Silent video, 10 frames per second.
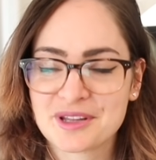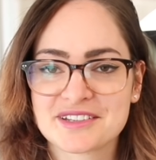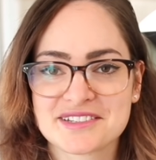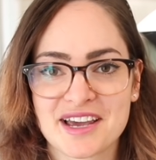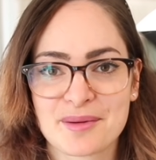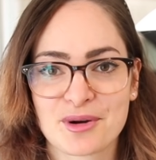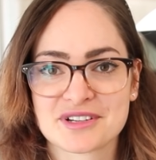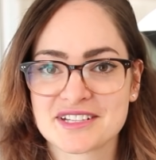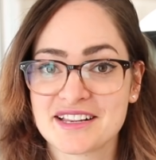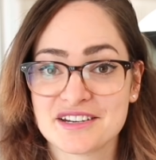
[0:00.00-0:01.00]
but this time on
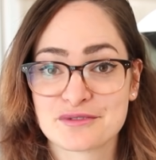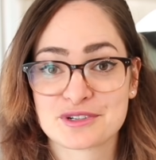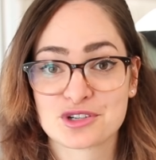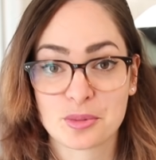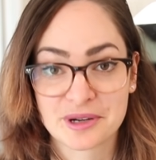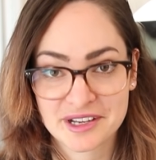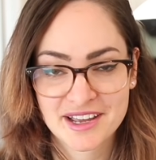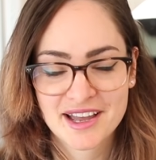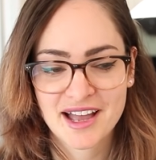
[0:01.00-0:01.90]
a slightly different topic.